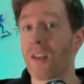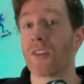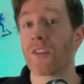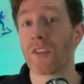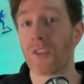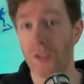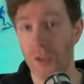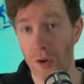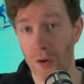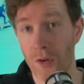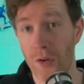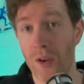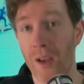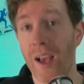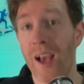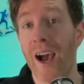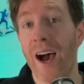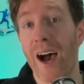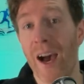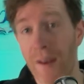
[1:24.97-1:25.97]
So,
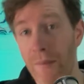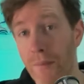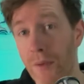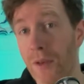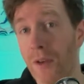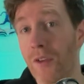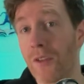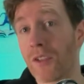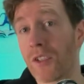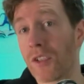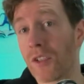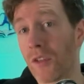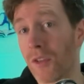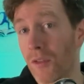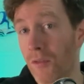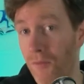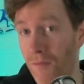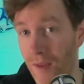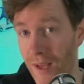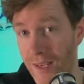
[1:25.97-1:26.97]
unbeknownst to
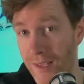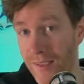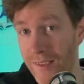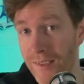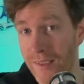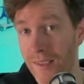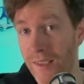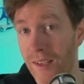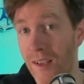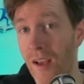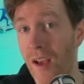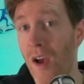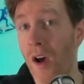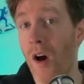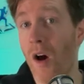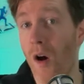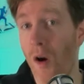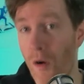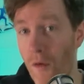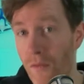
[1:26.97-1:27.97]
the runners,
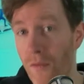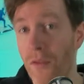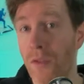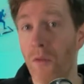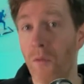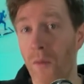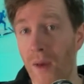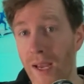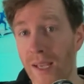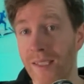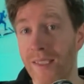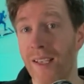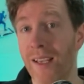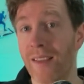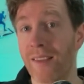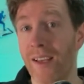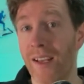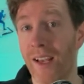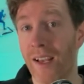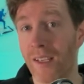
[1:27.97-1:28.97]
over the weeks
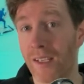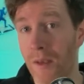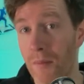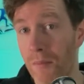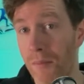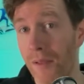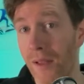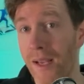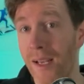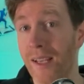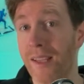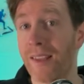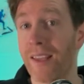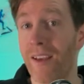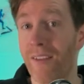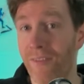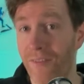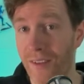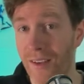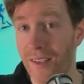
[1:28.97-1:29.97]
that had completed
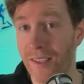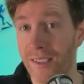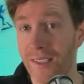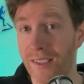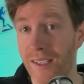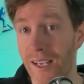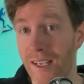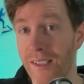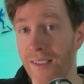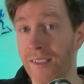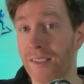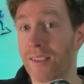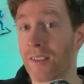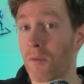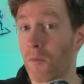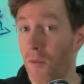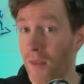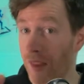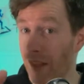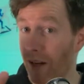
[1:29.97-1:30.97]
their fitness tests
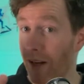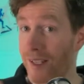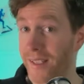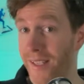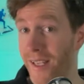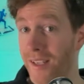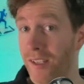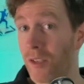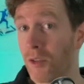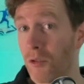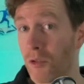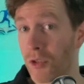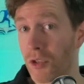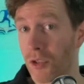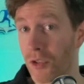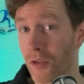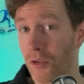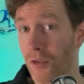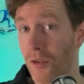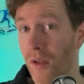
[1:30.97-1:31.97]
with an identical
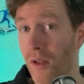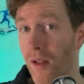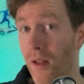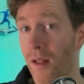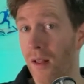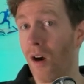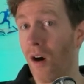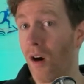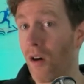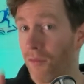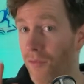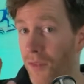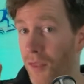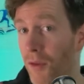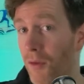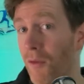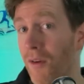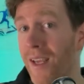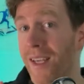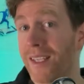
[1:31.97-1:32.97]
shoe of
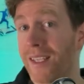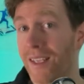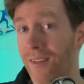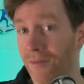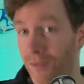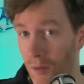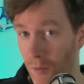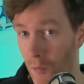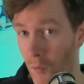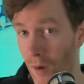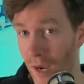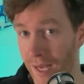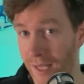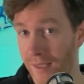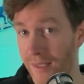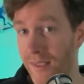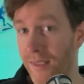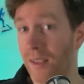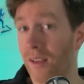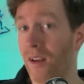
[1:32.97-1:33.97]
3 different
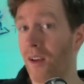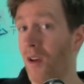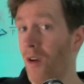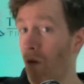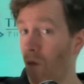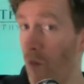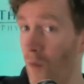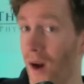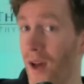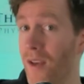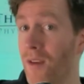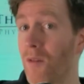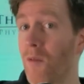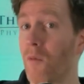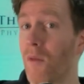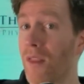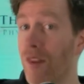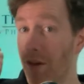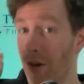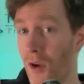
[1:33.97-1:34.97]
weights, one
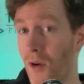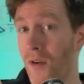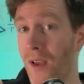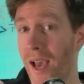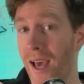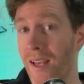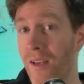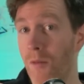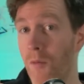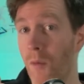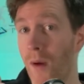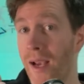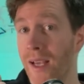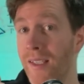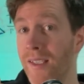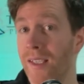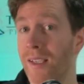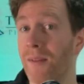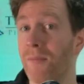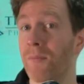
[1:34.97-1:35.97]
with no added
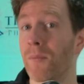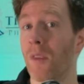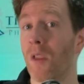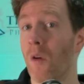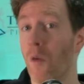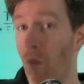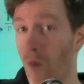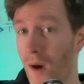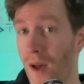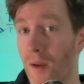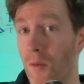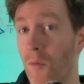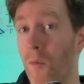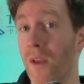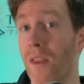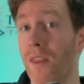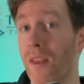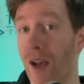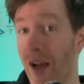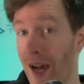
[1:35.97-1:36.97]
weight, one
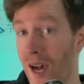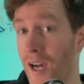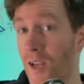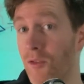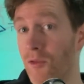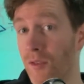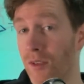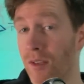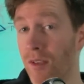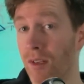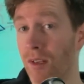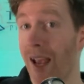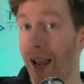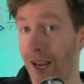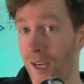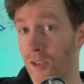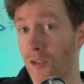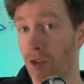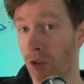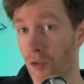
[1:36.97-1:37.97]
with 100
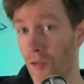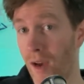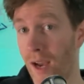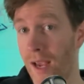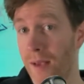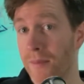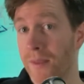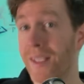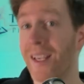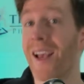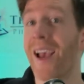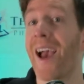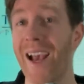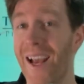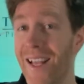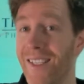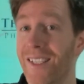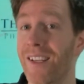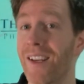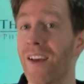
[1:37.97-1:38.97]
extra grams,
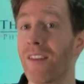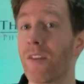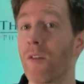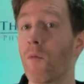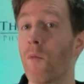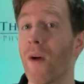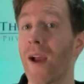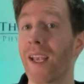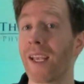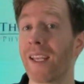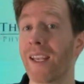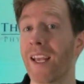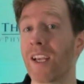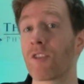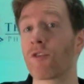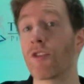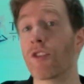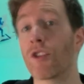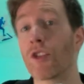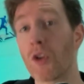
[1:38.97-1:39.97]
and another weighing an
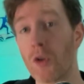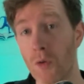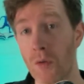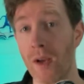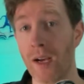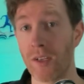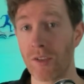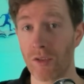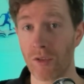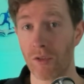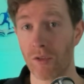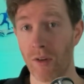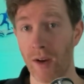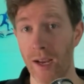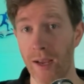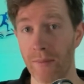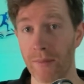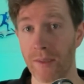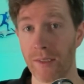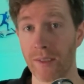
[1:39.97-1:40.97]
extra 200
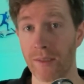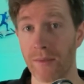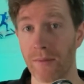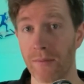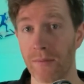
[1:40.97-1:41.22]
grams.